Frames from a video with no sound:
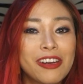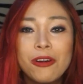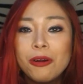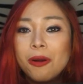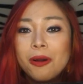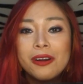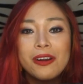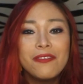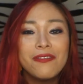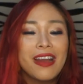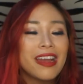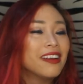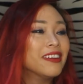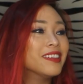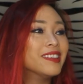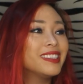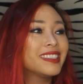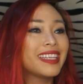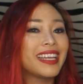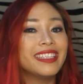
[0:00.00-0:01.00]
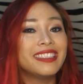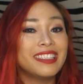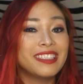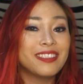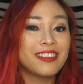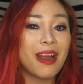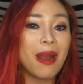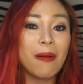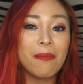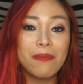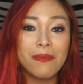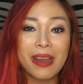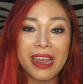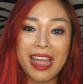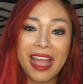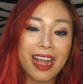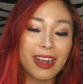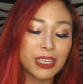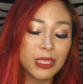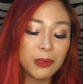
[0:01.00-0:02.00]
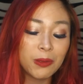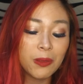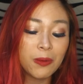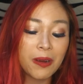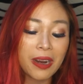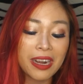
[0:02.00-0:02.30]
Coronavirus can stop my actual